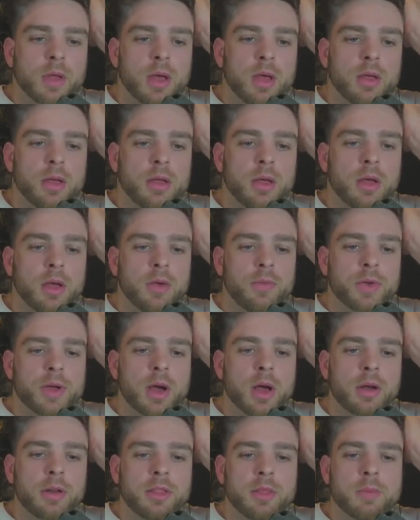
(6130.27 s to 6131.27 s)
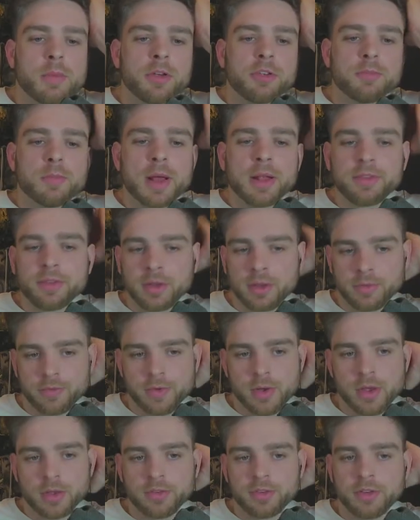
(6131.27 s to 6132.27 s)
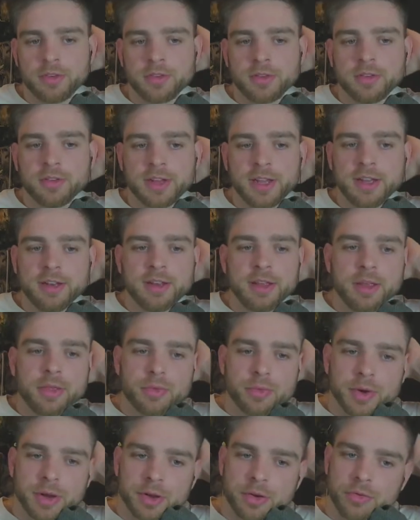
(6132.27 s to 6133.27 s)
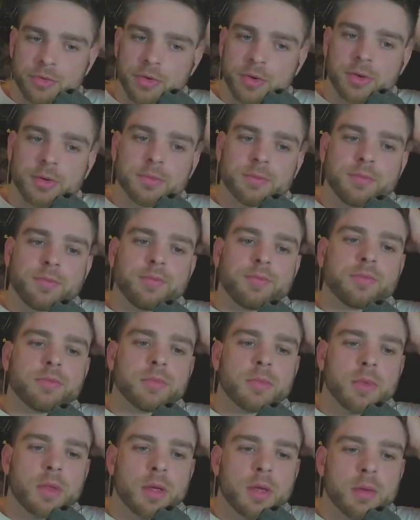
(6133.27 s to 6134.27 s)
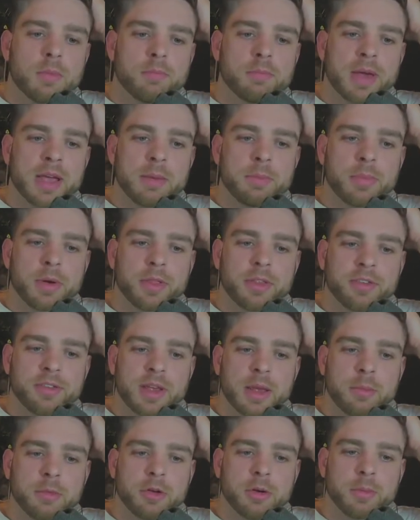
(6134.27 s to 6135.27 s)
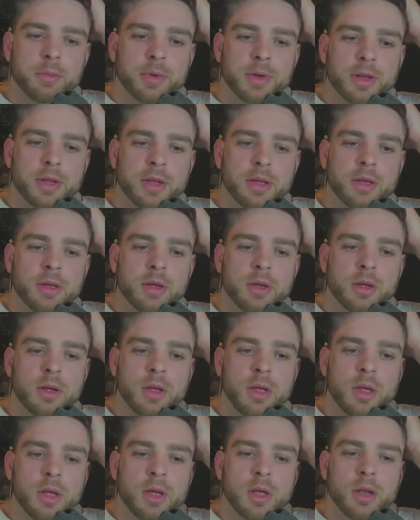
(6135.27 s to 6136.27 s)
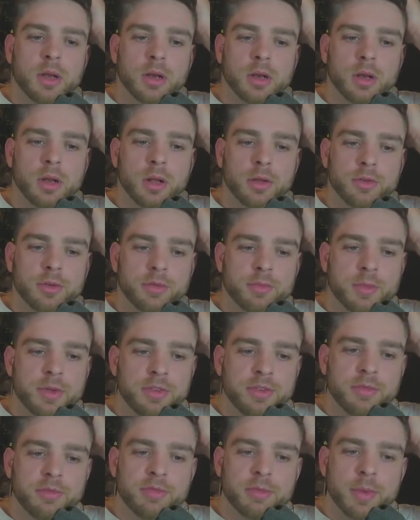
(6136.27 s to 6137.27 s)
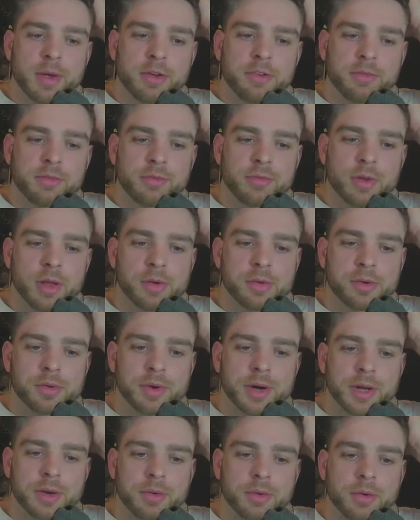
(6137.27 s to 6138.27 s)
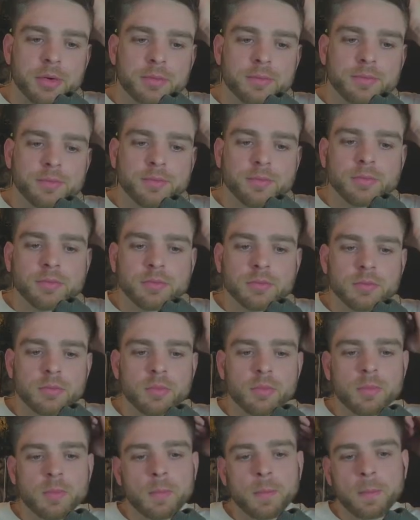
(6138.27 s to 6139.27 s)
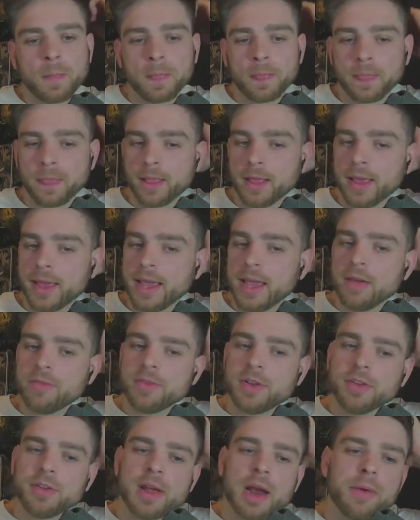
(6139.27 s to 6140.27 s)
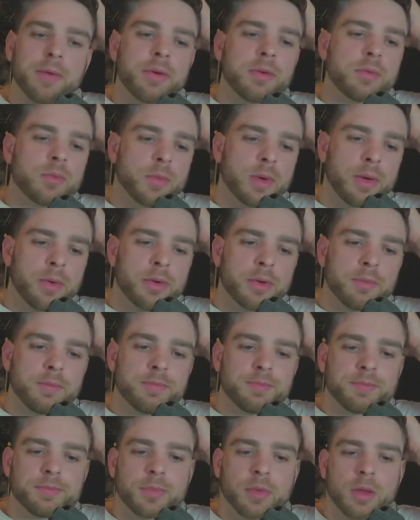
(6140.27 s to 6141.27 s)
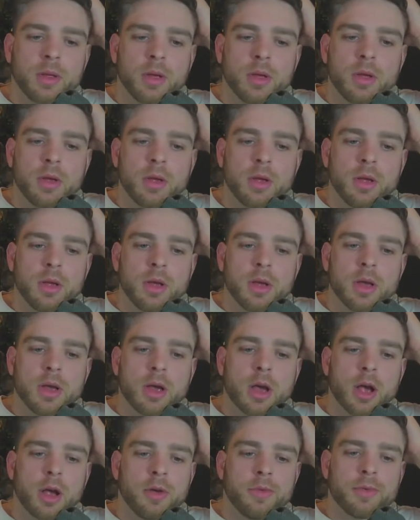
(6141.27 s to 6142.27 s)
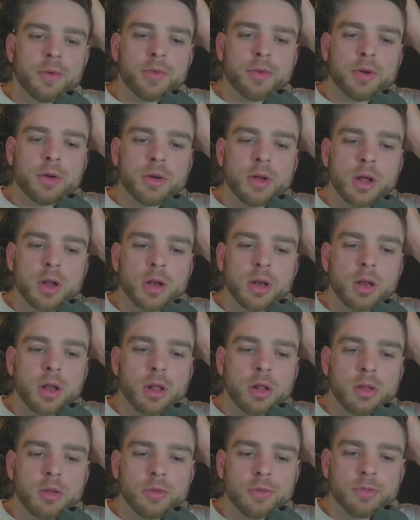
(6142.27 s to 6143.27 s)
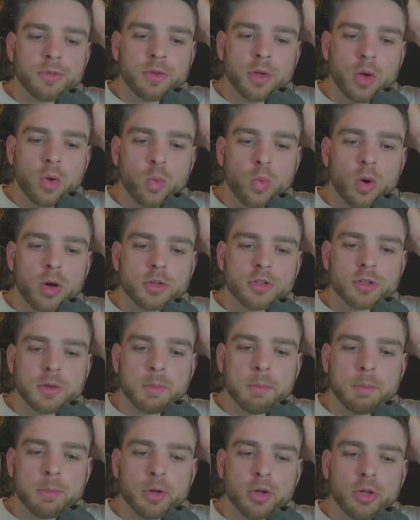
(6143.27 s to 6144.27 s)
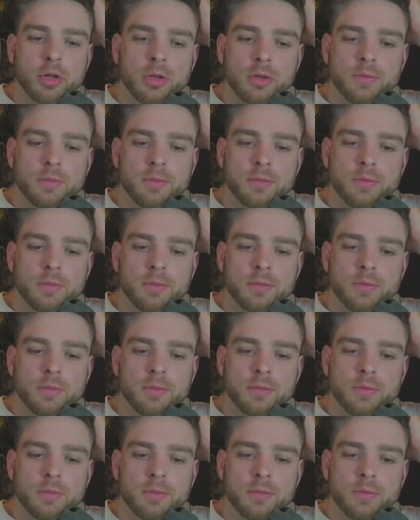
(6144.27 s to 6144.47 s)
Regarding the Mossmatic versus the TD300, made by the same company, lots of misinformation floating around. Evening, Darren. Welcome. Overrun. Lols. What bull?